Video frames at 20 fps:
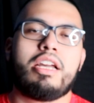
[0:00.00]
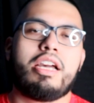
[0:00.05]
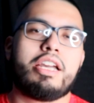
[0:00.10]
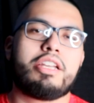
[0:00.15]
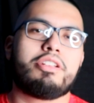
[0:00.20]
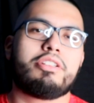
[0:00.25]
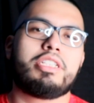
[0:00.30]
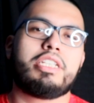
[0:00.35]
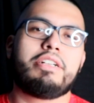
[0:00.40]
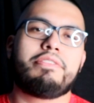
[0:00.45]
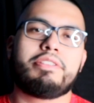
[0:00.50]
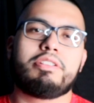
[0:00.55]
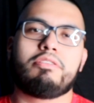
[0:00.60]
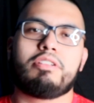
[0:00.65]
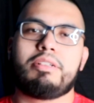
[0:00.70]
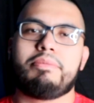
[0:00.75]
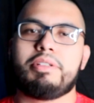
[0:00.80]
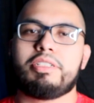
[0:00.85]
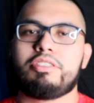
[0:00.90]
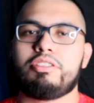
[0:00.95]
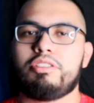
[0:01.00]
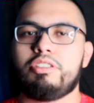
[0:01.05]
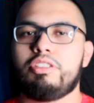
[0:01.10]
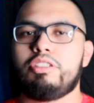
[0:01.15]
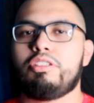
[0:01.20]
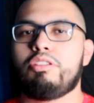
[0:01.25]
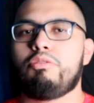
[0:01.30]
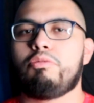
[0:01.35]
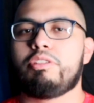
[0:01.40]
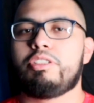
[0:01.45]
and you definitely want to make sure
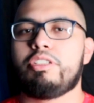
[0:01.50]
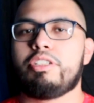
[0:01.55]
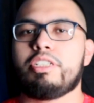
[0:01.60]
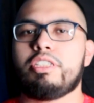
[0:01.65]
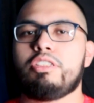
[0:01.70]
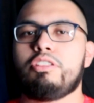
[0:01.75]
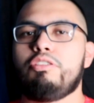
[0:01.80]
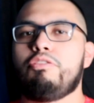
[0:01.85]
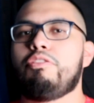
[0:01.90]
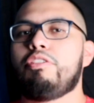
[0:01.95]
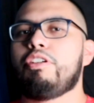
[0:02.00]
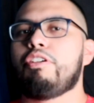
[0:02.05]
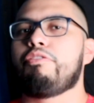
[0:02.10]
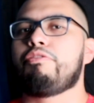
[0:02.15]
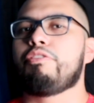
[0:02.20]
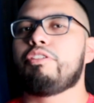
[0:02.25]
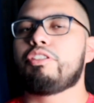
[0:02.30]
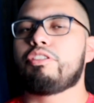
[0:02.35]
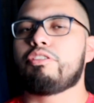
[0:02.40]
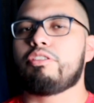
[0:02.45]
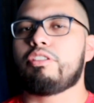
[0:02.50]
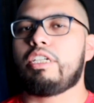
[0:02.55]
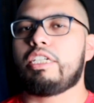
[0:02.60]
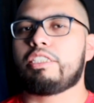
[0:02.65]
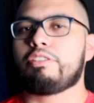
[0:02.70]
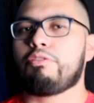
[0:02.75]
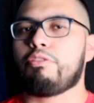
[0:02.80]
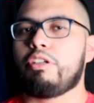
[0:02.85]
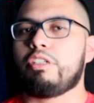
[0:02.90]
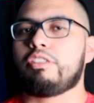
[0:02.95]
you know what you can do for their future
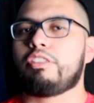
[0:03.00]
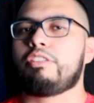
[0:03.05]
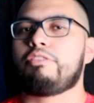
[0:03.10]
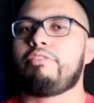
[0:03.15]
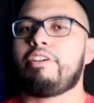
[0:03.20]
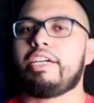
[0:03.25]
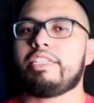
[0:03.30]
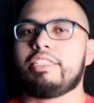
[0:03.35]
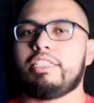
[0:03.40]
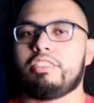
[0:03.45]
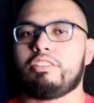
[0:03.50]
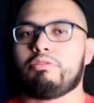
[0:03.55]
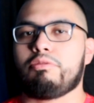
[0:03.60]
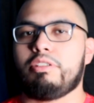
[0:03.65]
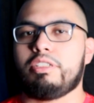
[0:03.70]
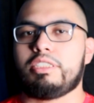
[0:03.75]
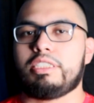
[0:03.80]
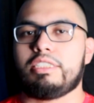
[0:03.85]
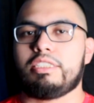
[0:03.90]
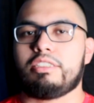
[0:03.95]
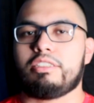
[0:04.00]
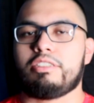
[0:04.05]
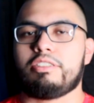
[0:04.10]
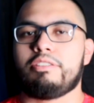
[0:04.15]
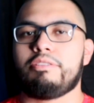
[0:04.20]
as far as finance wise is.